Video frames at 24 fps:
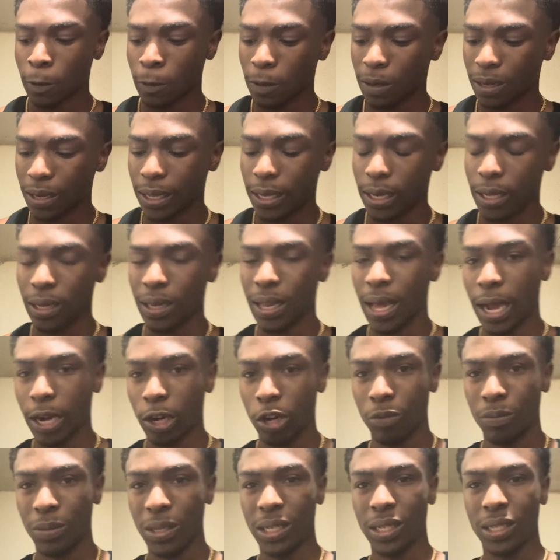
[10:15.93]
Lady
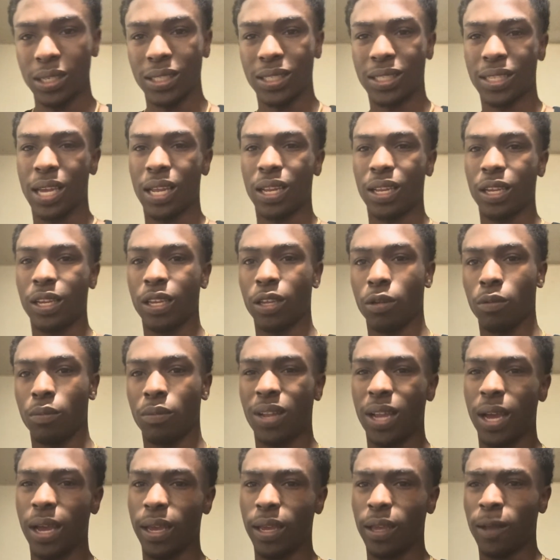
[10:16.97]
Lacrima is telling him,
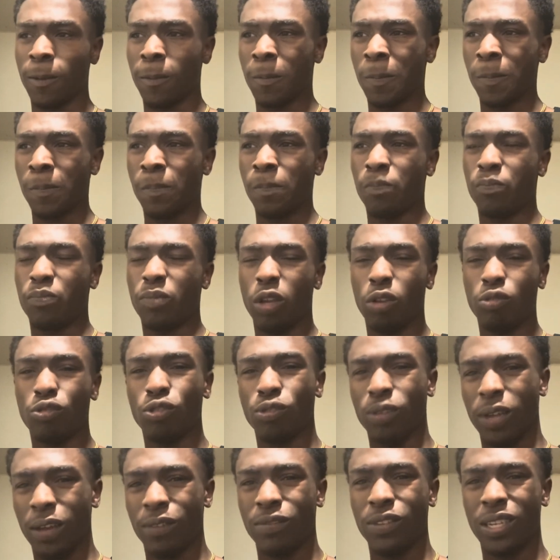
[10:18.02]
like, don't
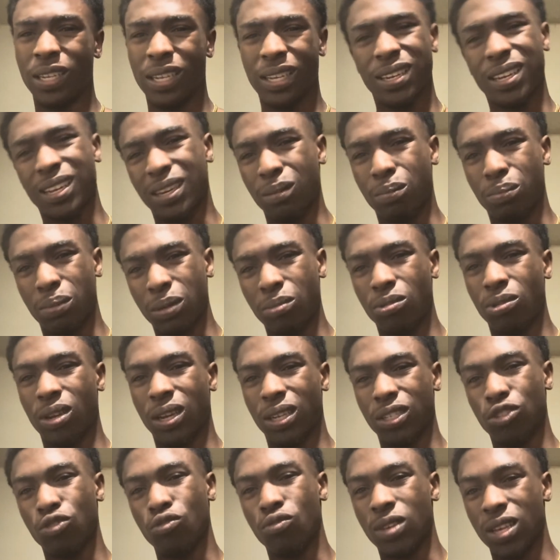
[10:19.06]
you ever think that the people
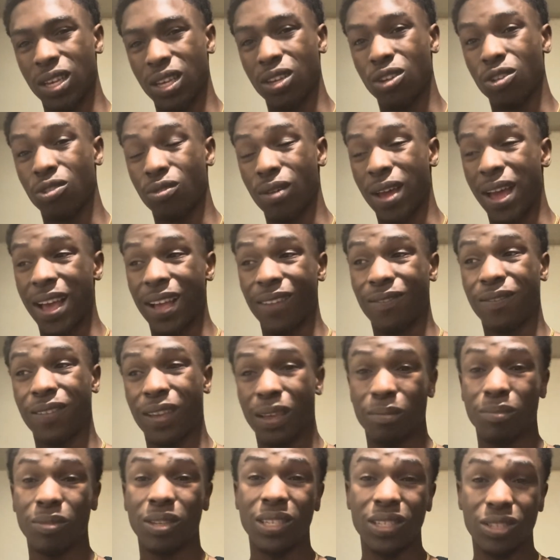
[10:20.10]
that you kill have
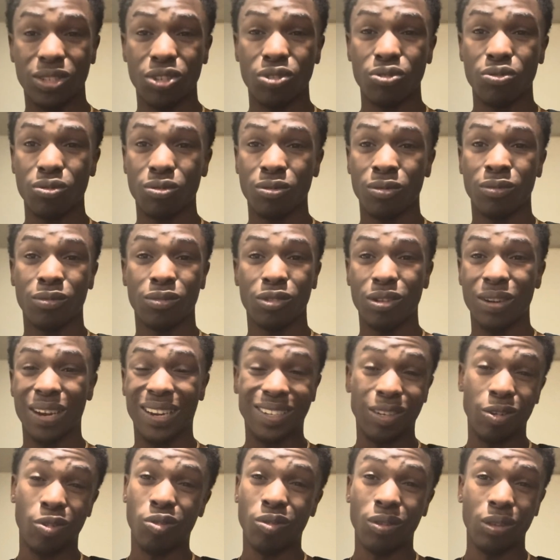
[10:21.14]
families too? You're not
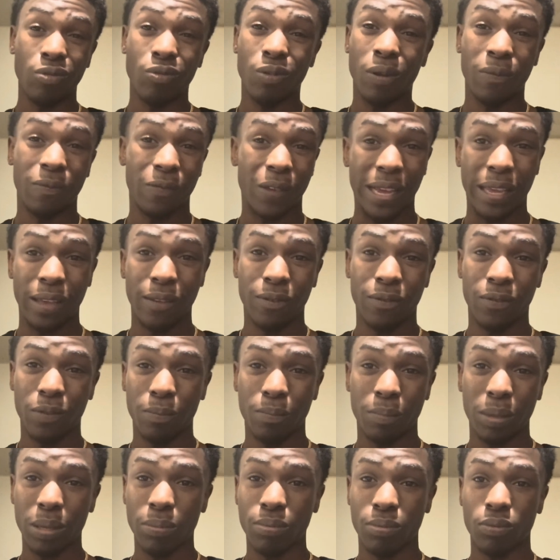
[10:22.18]
the only one fighting for
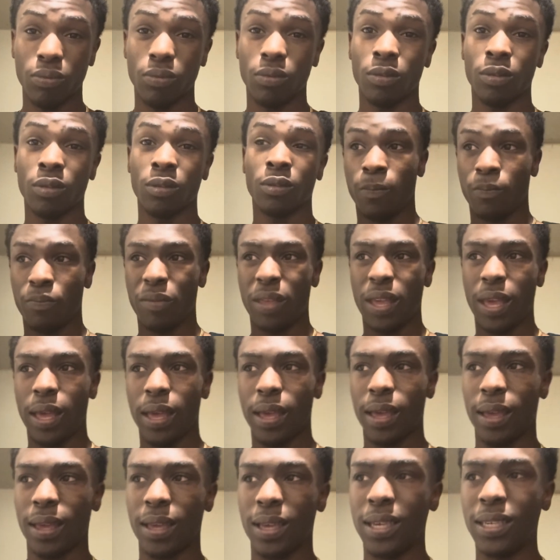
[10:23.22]
people.
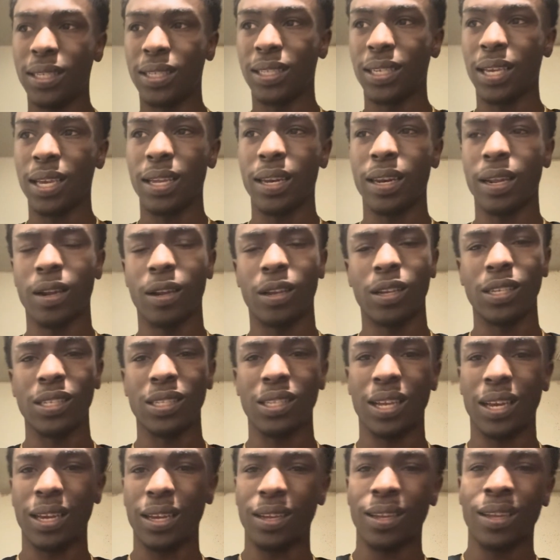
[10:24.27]
And he's sitting there, he's
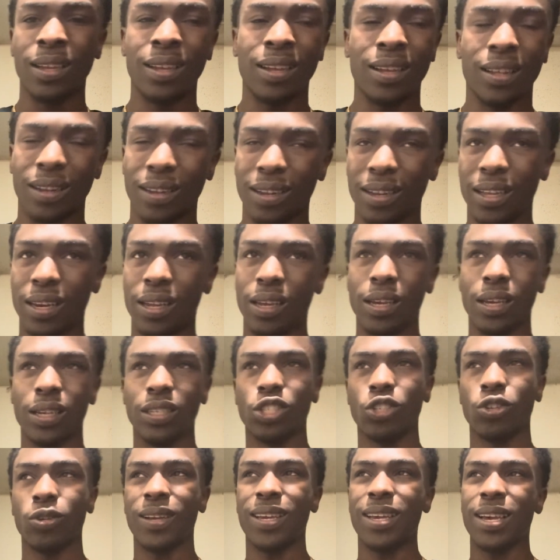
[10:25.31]
like, Lady Esther,